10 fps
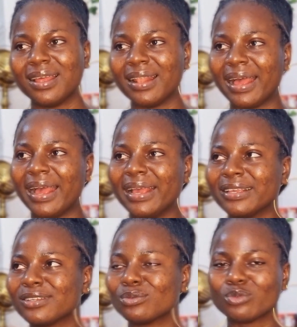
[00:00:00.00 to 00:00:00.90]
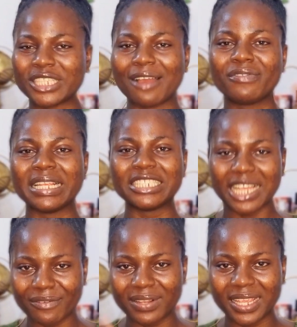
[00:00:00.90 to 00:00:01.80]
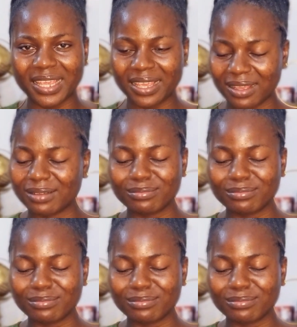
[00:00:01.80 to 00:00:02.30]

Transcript: like javelin, javelin,